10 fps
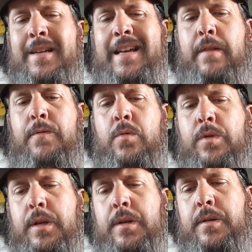
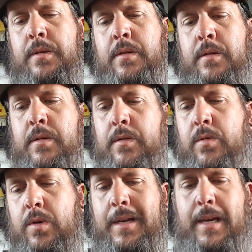California,
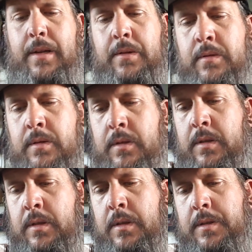NorCal.
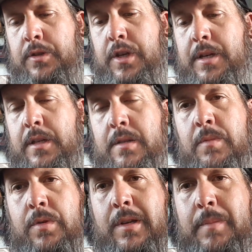JD
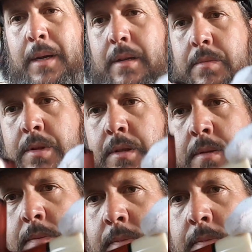Smoking Pipes.